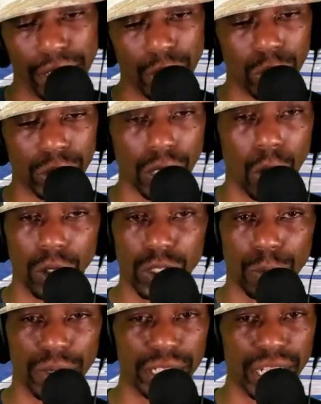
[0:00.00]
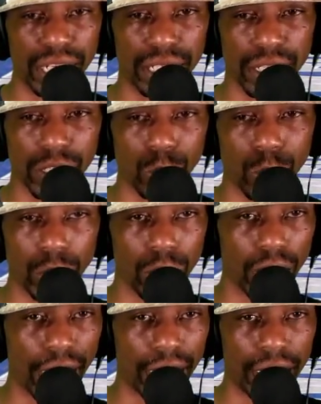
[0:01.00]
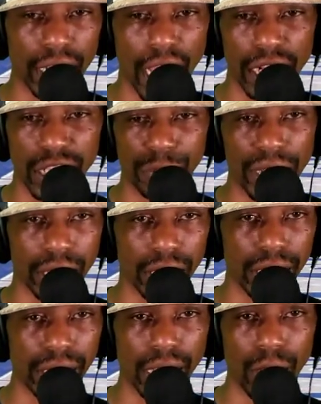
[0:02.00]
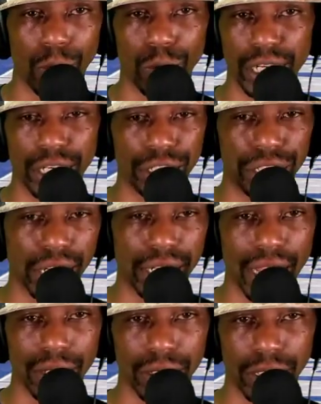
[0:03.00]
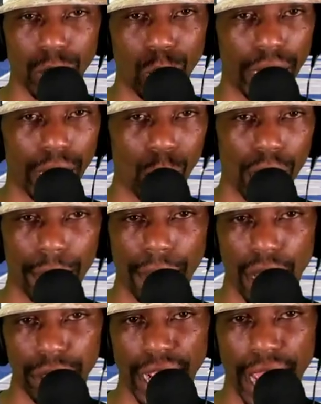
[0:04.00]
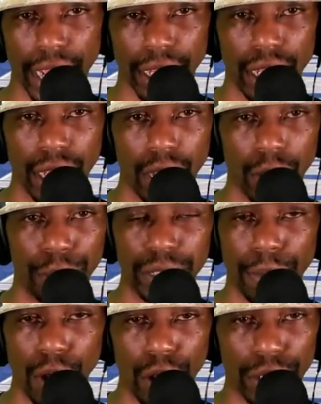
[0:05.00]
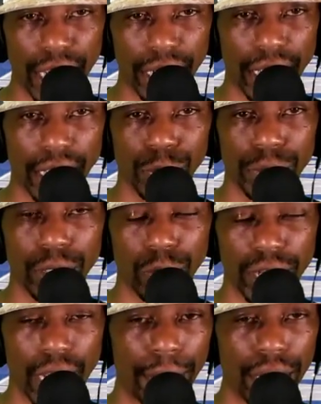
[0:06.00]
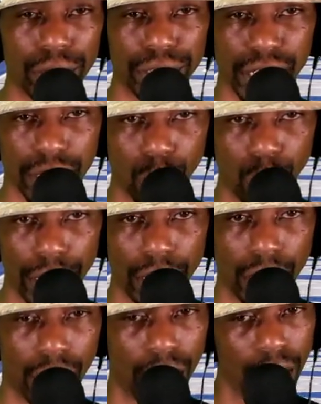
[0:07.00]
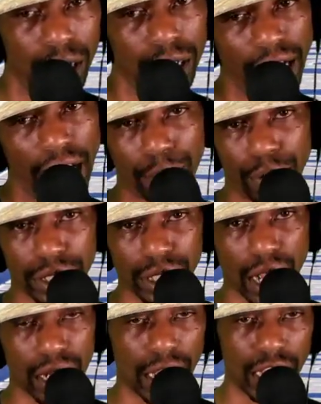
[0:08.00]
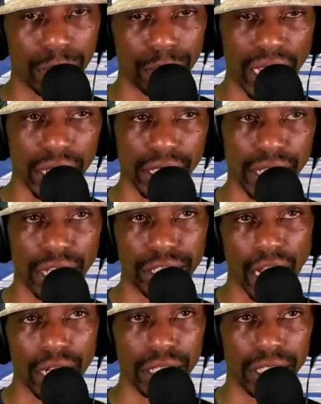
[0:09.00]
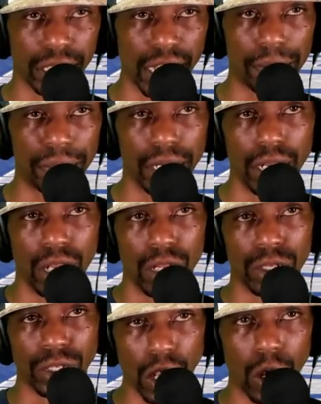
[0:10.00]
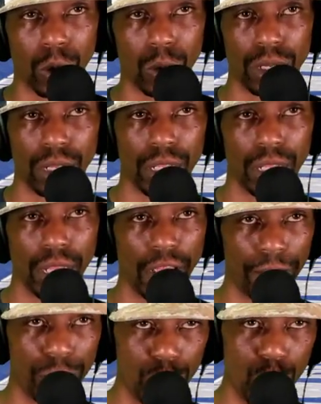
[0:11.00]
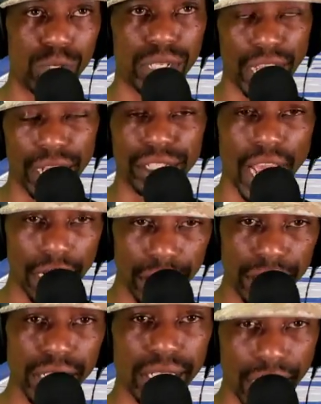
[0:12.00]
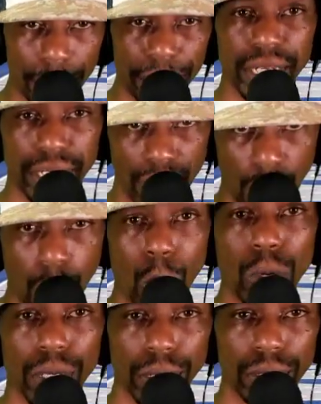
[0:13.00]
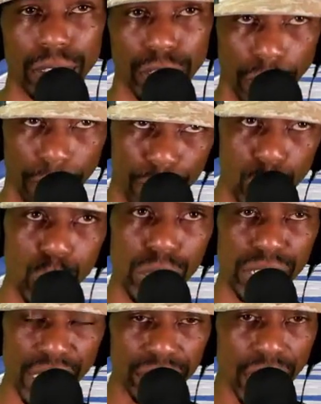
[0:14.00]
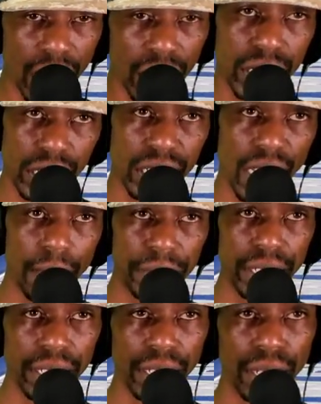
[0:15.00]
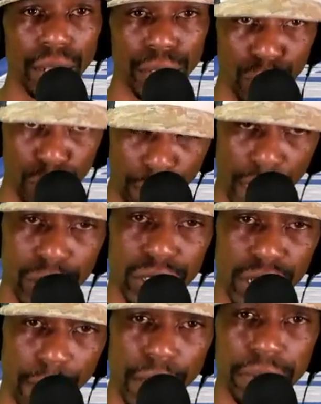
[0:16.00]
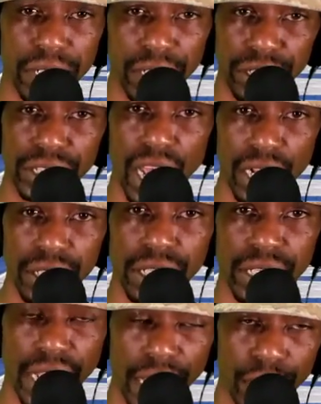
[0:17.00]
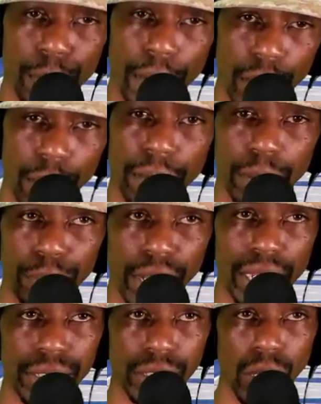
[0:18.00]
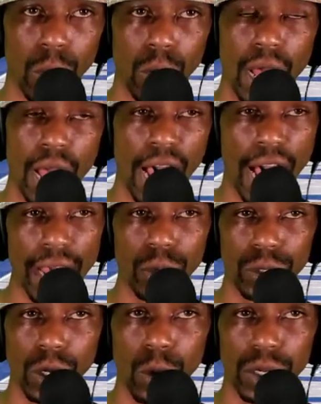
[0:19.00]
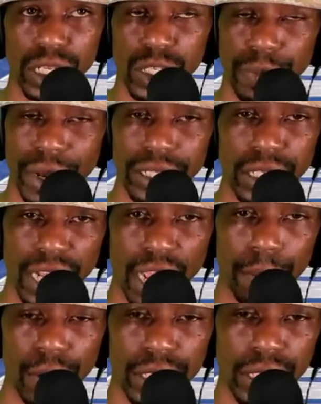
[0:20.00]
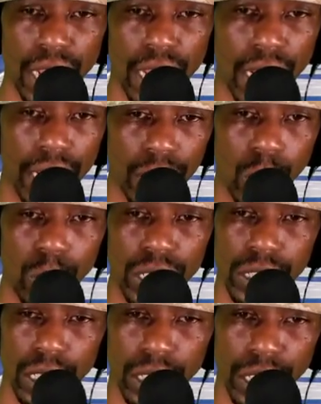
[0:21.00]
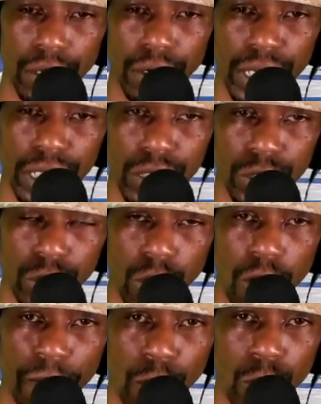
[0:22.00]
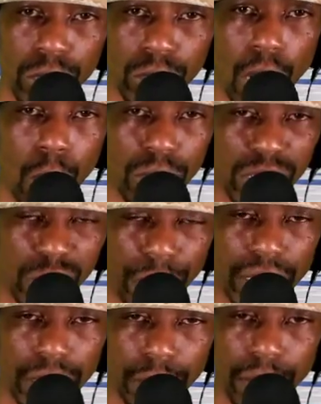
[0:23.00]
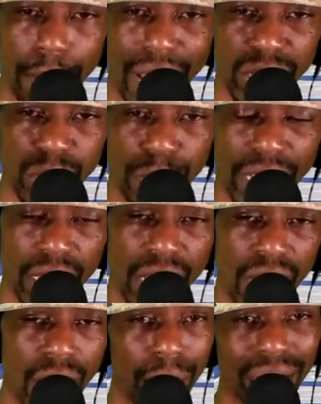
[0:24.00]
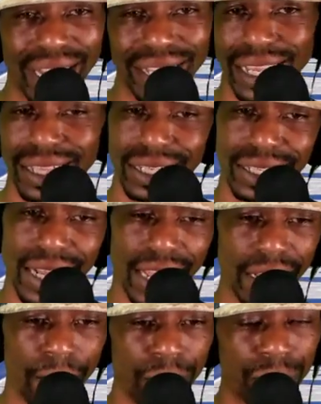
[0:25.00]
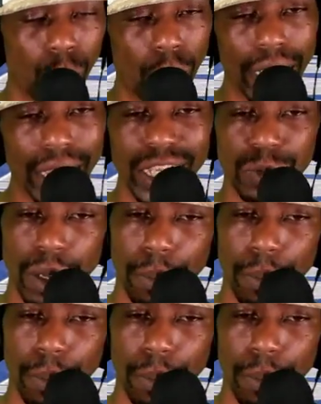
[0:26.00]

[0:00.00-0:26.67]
was the ultimate diss this week when Landon Collins basically said, we need to shut down Zeke. We ain't worried about Dak. Put the ball in Dak's hands. We got a better chance of winning. Dak Prescott came back and said challenge accepted. So if you said challenge accepted, dog, if you said challenge accepted, you better step up to this challenge today and you better make plays. So I don't know what to expect to Dak Prescott. I know he's a leader and he's a strong force, so I would expect him to bounce back. But at the end of the day, the way he's been